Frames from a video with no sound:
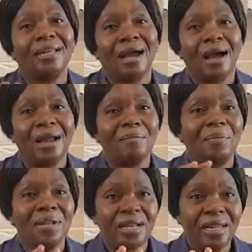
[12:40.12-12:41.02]
and
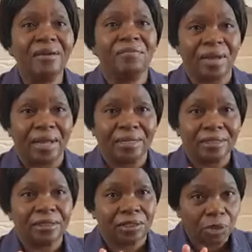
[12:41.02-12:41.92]
I believe
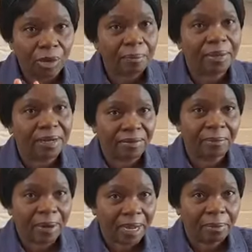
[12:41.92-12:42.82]
that. Do we
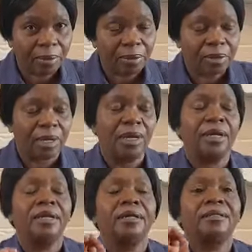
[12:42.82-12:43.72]
believe the Bible?
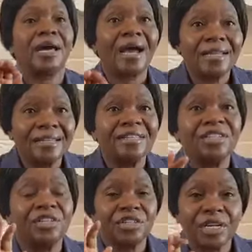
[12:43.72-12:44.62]
That the
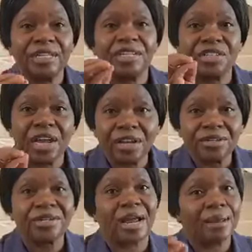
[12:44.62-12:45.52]
children, the
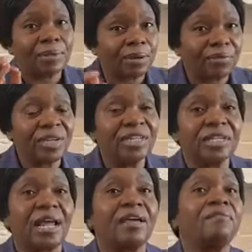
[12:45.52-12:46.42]
10 tribes of
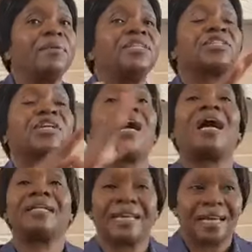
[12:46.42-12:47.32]
Israel have been
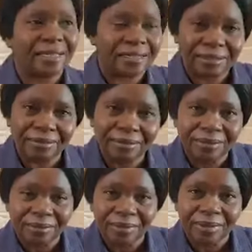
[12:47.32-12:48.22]
scattered,
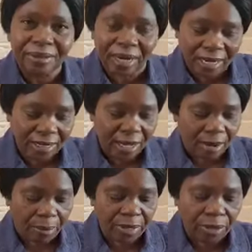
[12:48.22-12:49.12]
right?
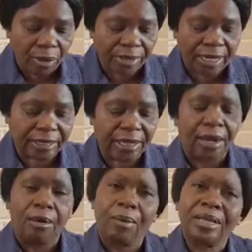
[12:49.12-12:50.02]
We know
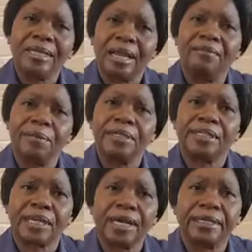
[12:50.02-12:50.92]
that when they have
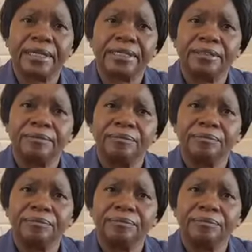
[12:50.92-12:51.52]
been scattered